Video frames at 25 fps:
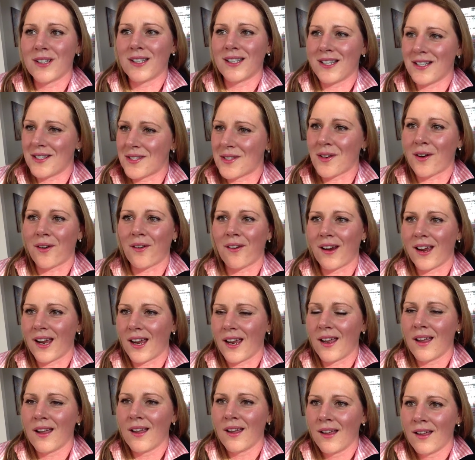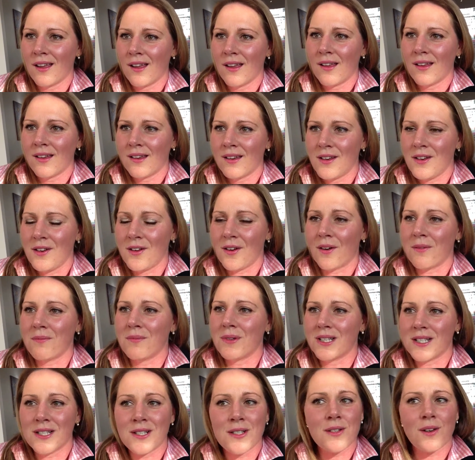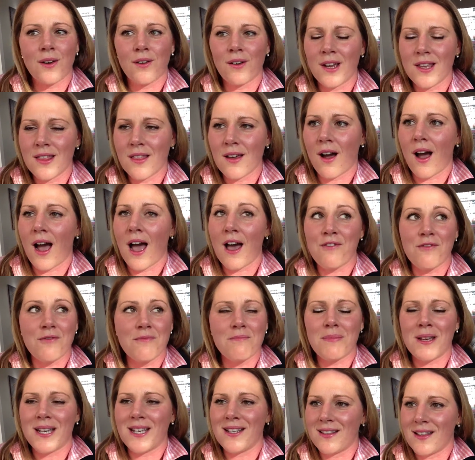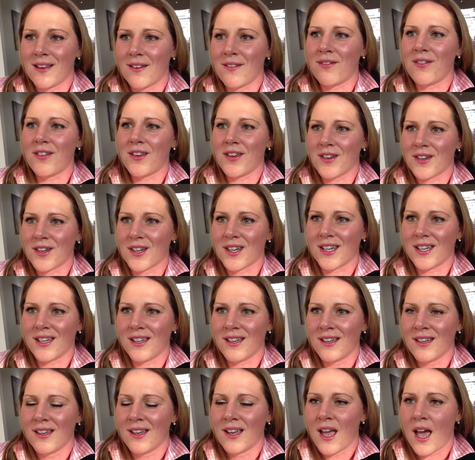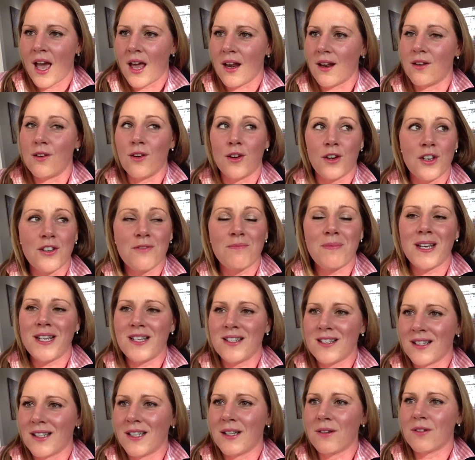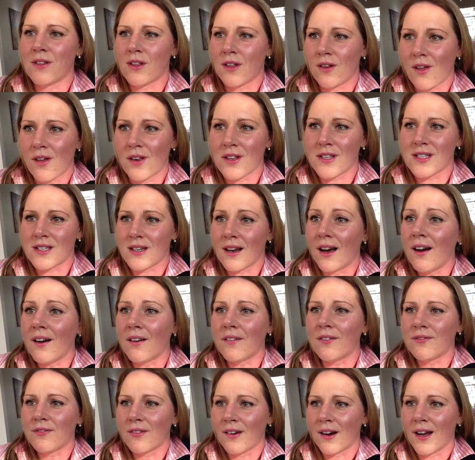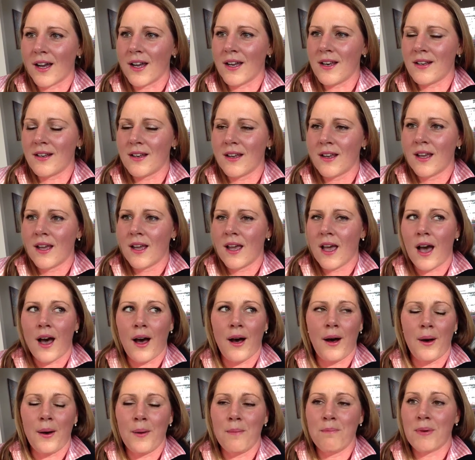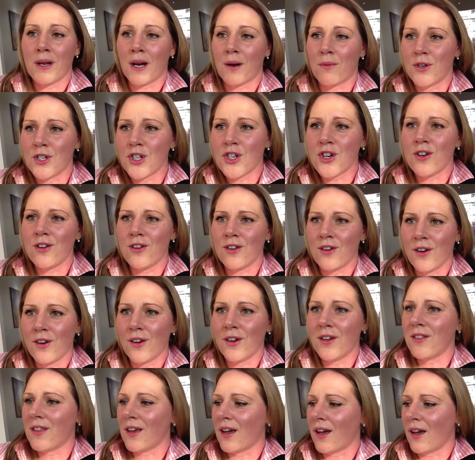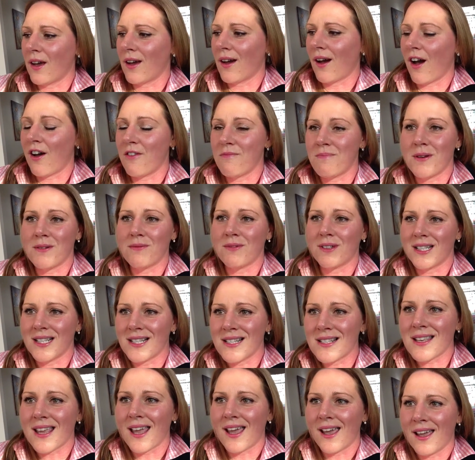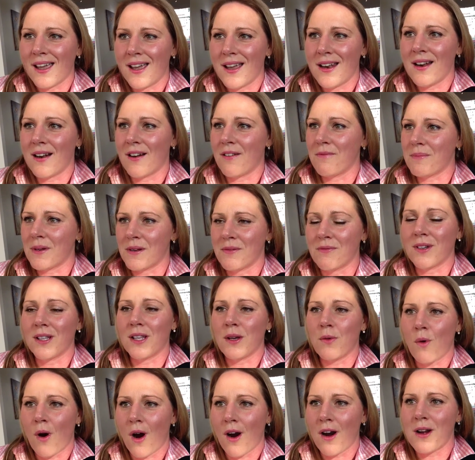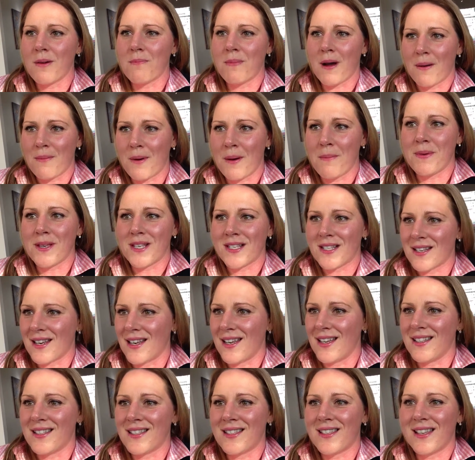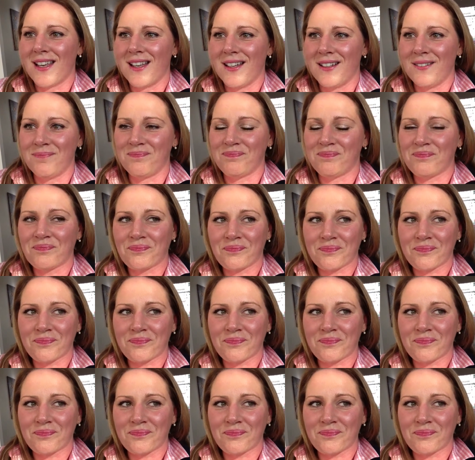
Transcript: really sorry. You know, I'm really sorry that I haven't been there for you. And I know you've been dealing with a lot of stuff, right? But I want you to know that I've been really scared and I've been really worried about my business and